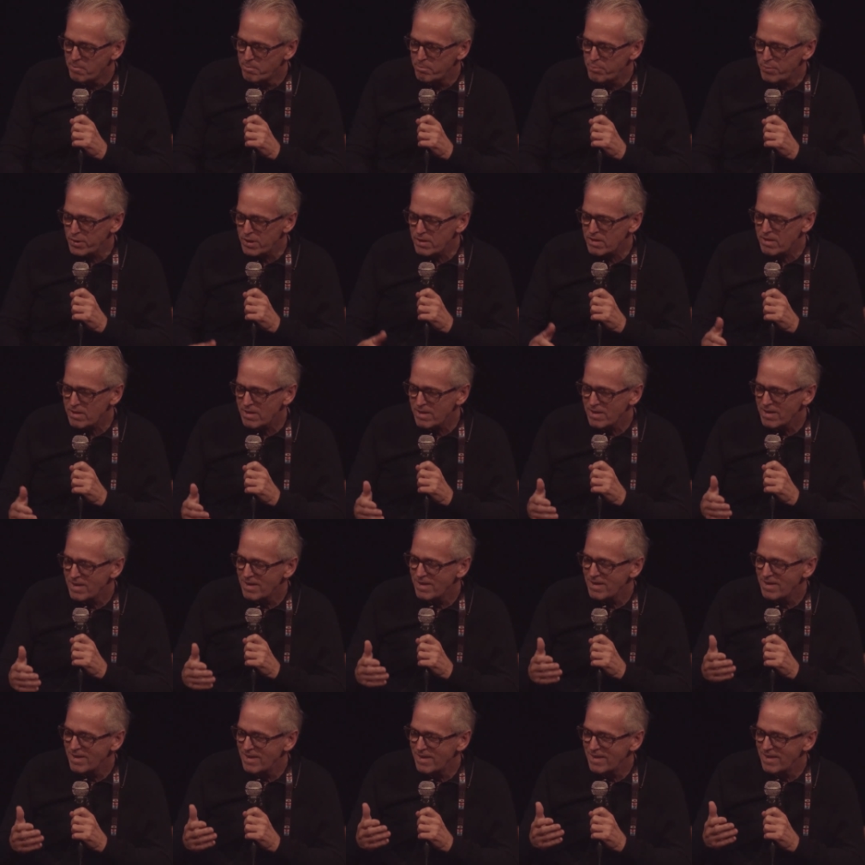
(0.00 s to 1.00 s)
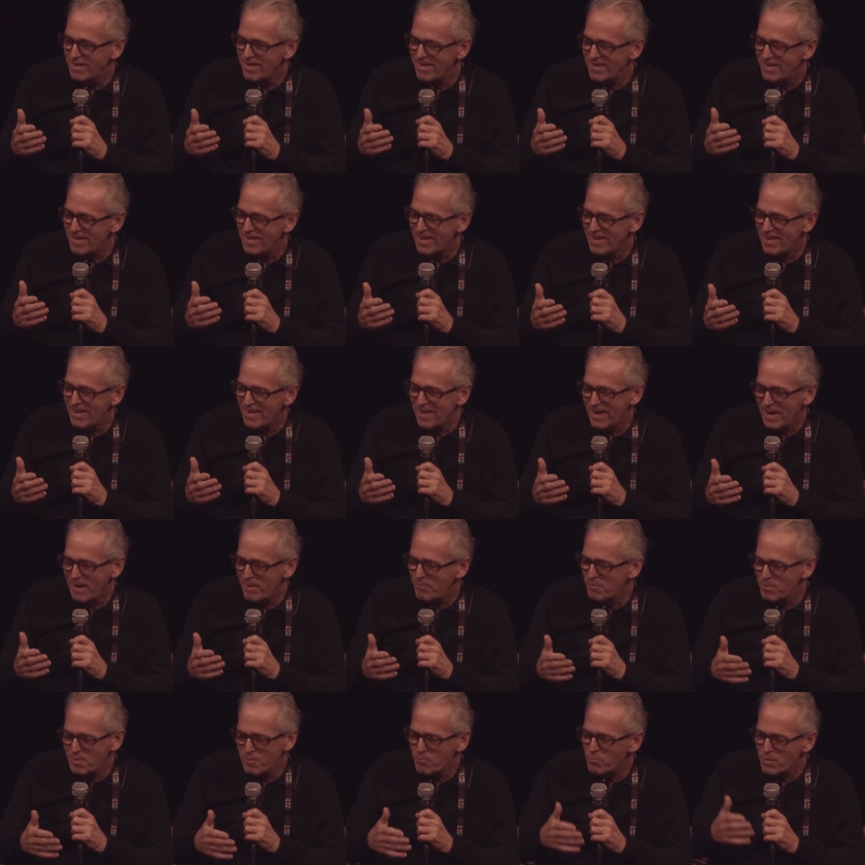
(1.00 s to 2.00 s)
but I
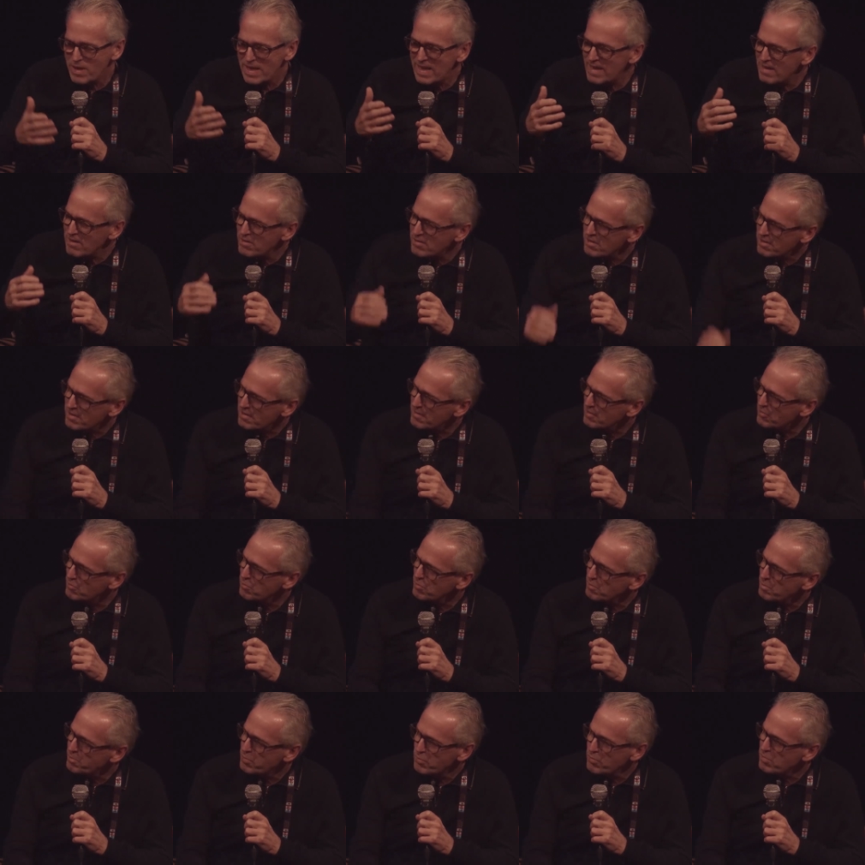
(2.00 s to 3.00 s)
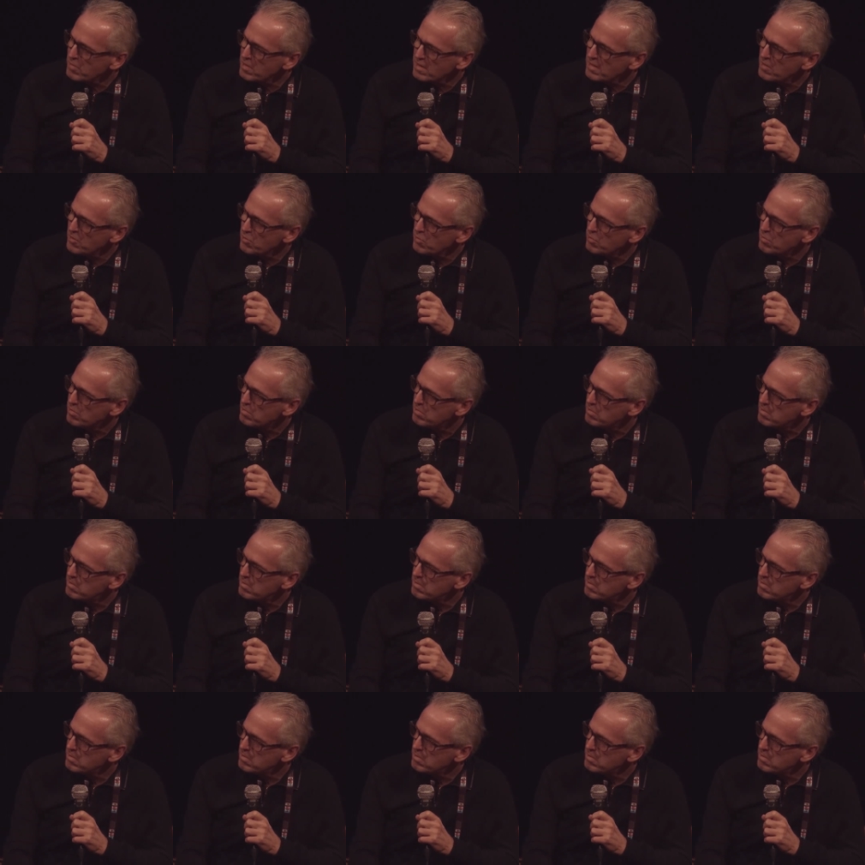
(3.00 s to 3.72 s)
mean, what else could Putin do?